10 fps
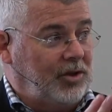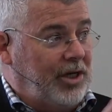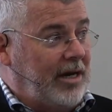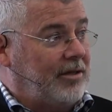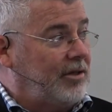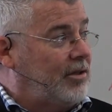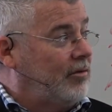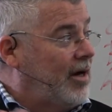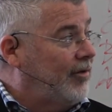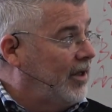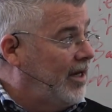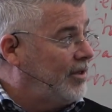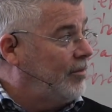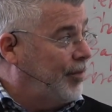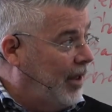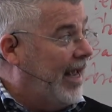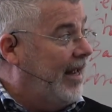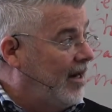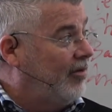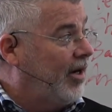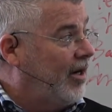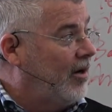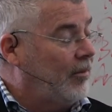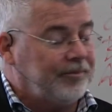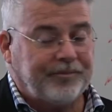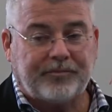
Genesis to Revelation plan every year,